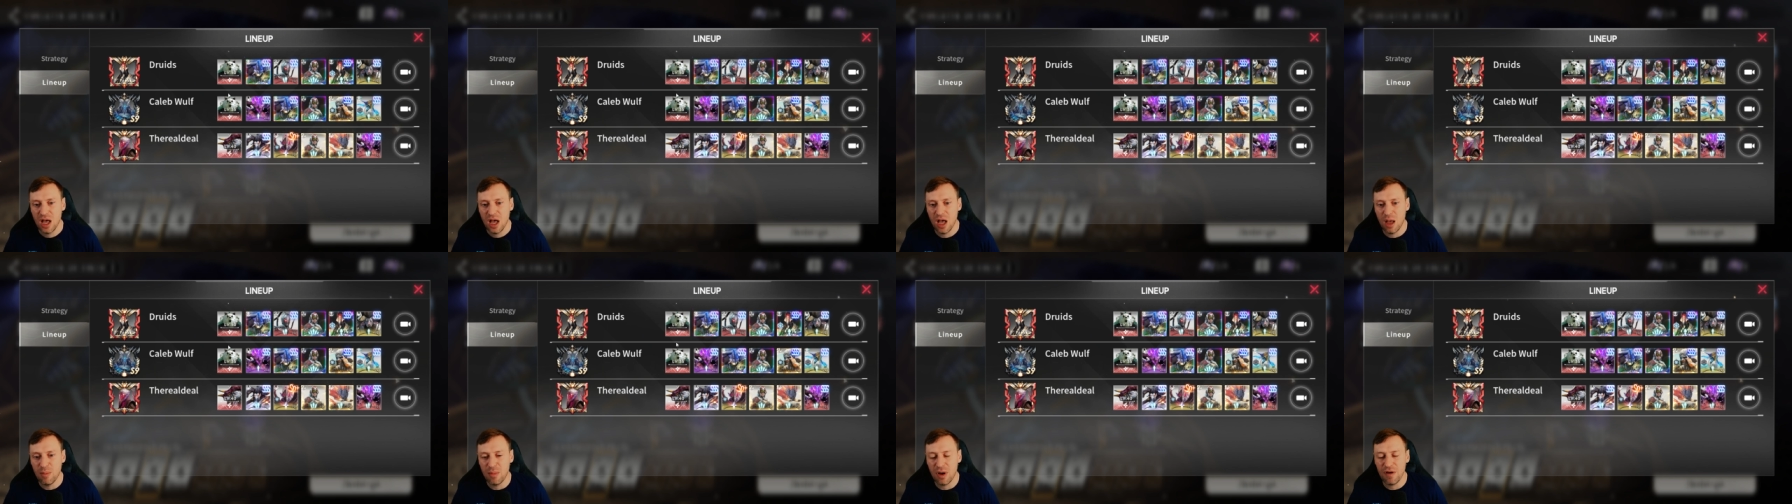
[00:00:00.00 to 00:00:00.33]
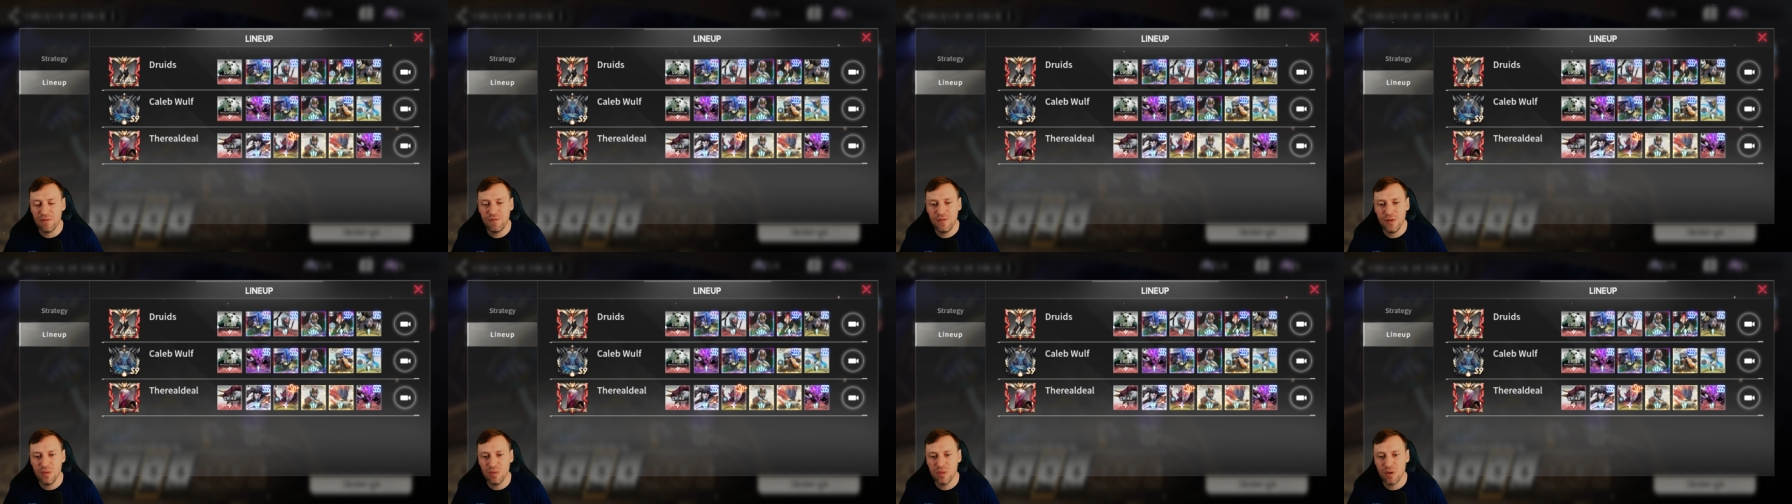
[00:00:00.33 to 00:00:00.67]
um, I
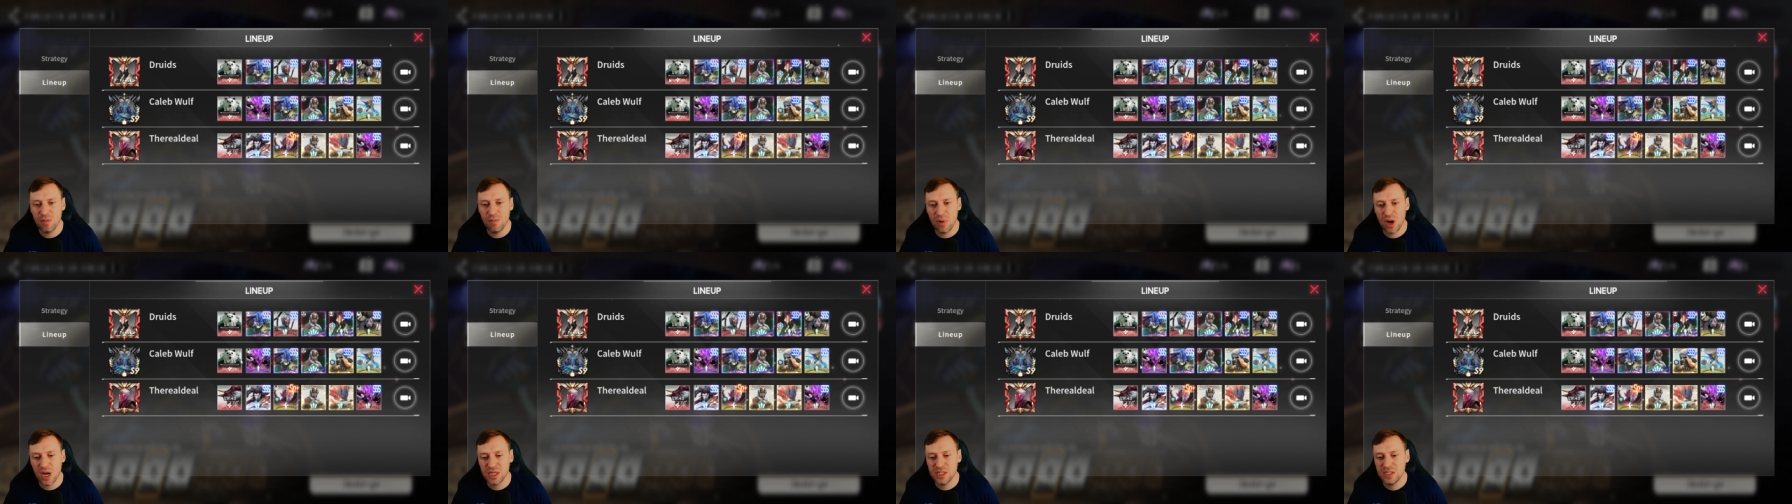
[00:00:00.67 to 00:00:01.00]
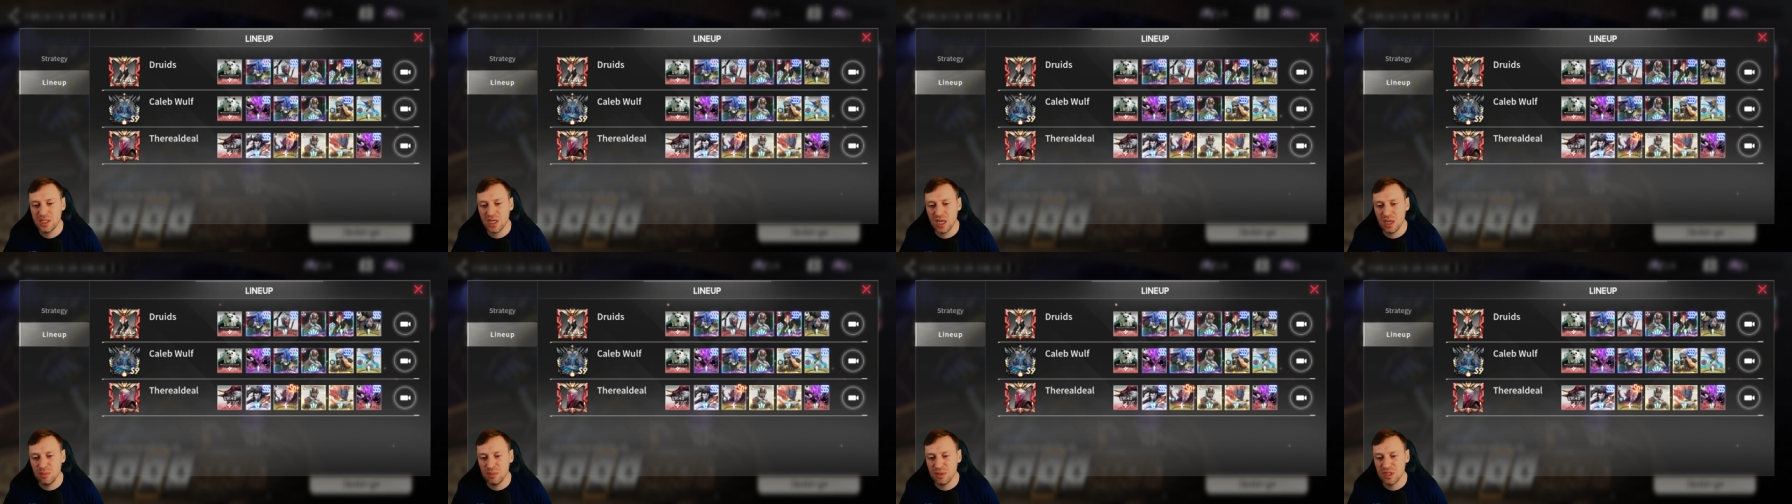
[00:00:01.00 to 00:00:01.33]
feel that my
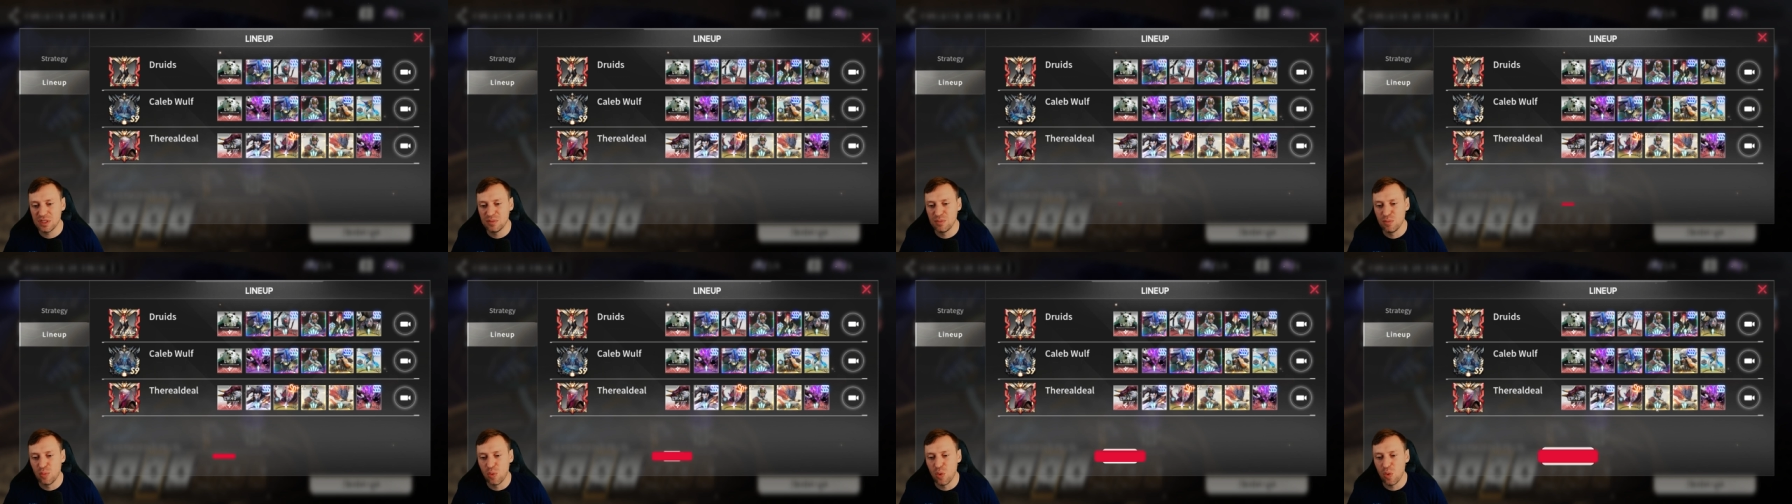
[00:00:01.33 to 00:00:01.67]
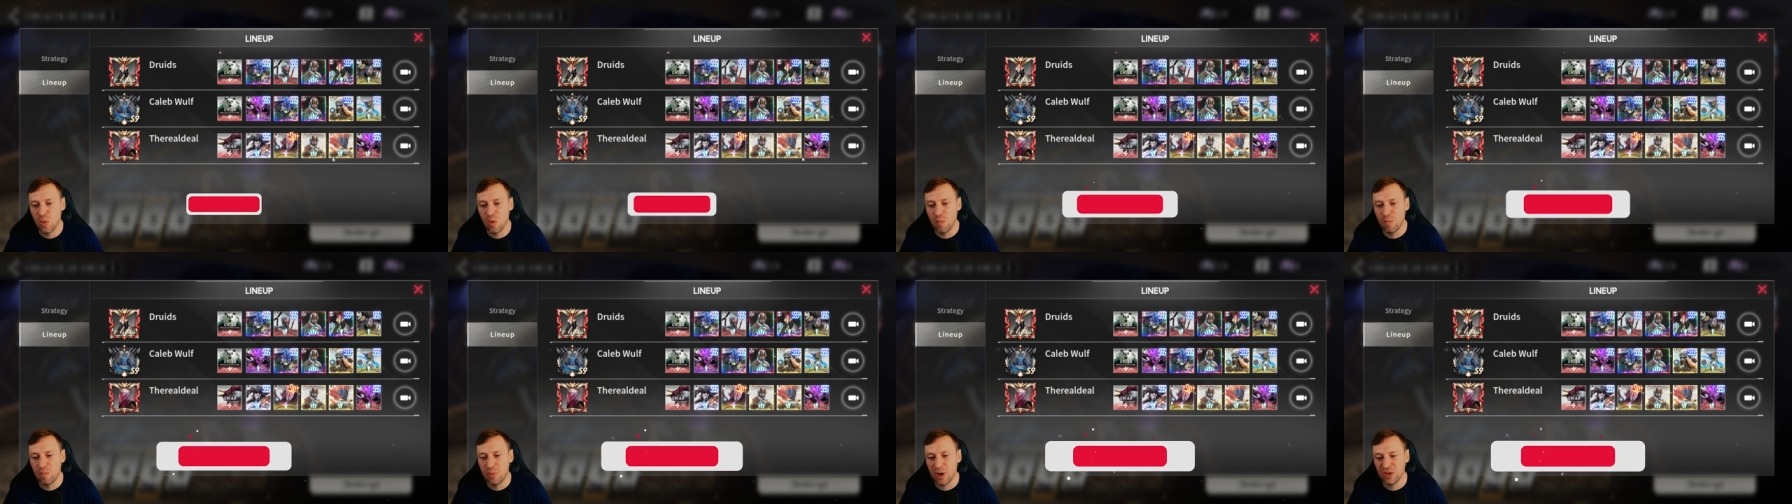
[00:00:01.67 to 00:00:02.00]
team is
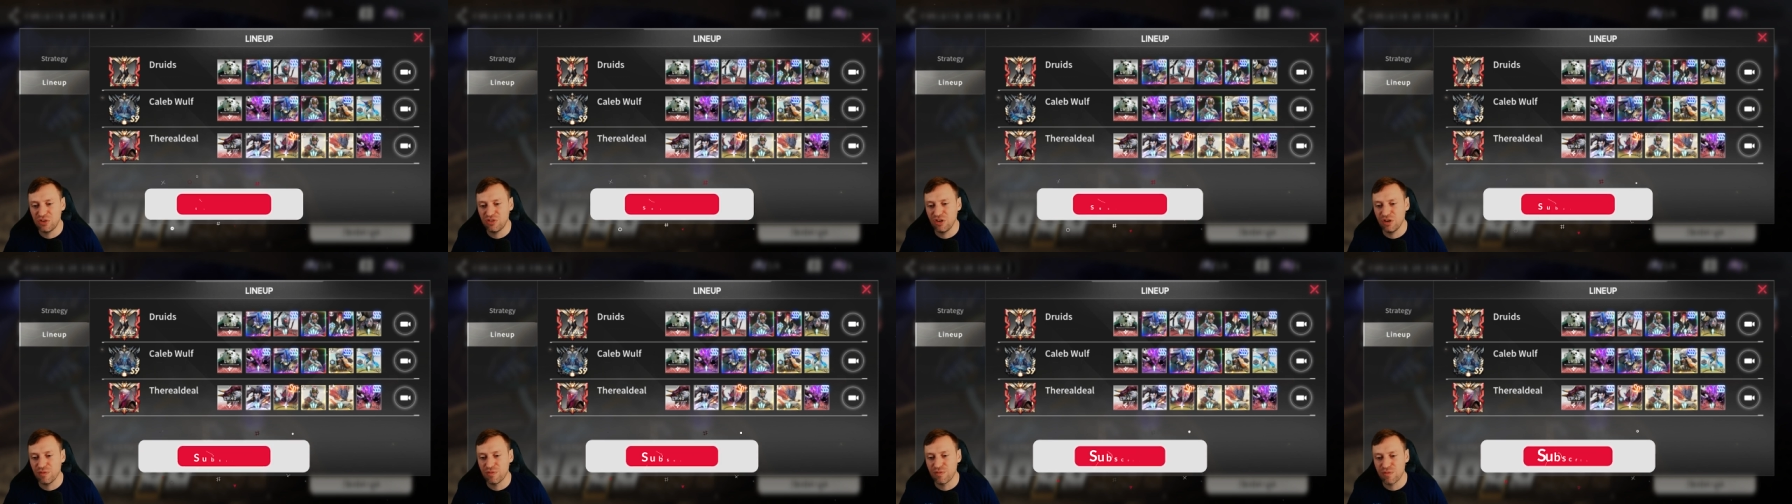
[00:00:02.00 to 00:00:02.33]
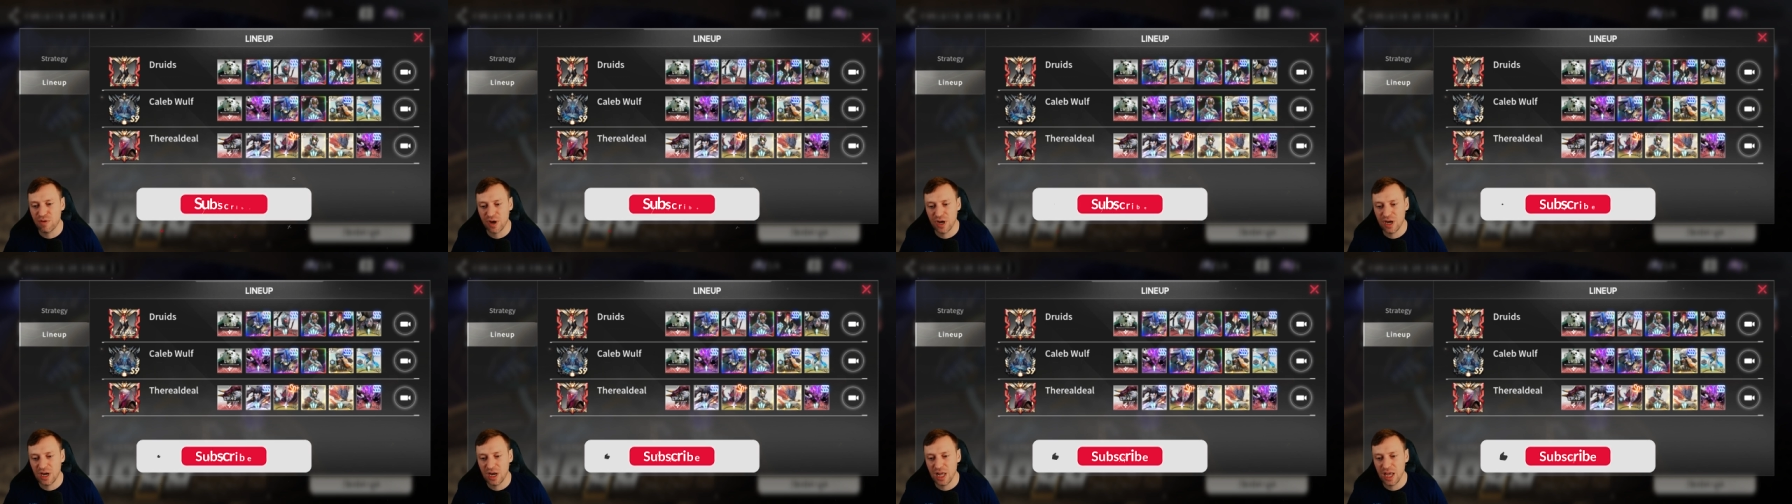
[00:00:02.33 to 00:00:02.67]
more budget
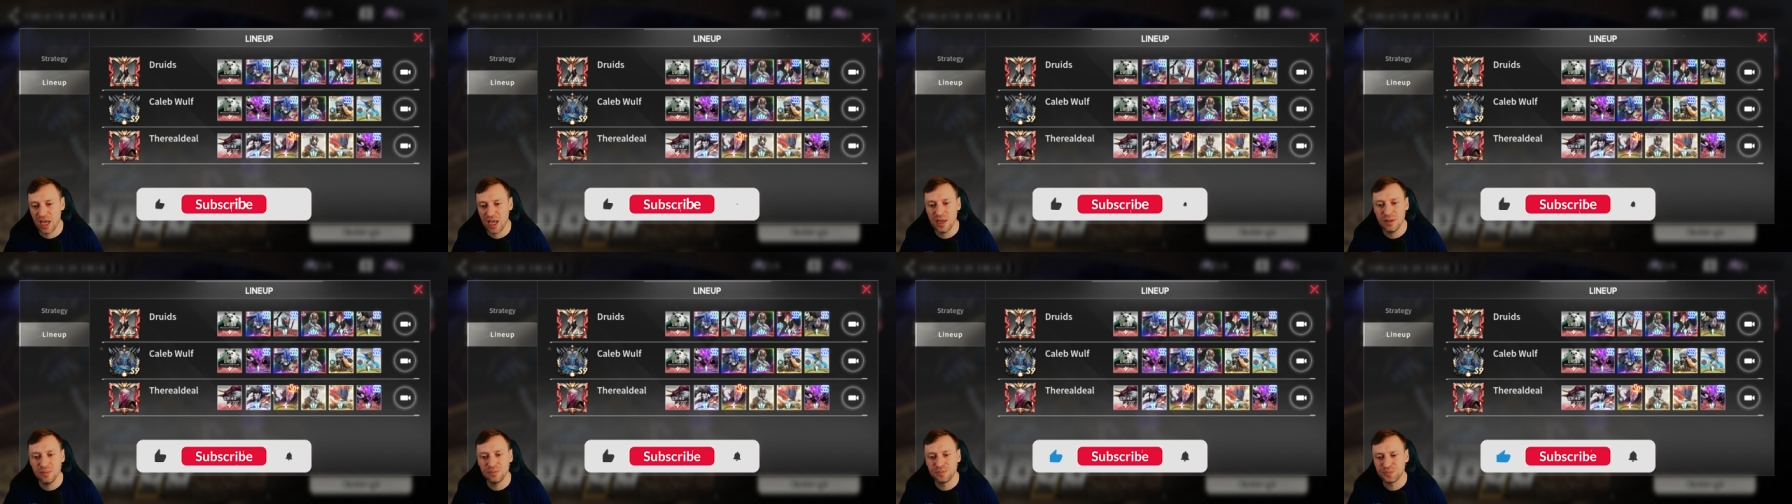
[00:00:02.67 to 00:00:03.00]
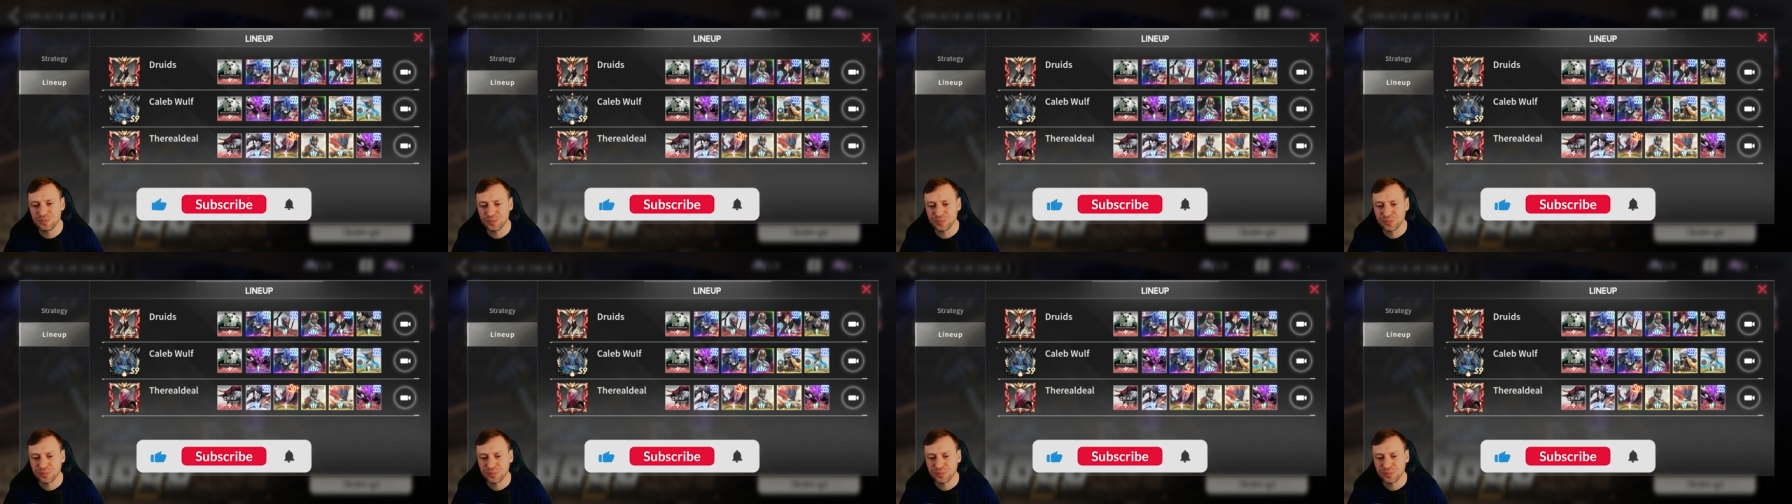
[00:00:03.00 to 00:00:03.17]
friendly.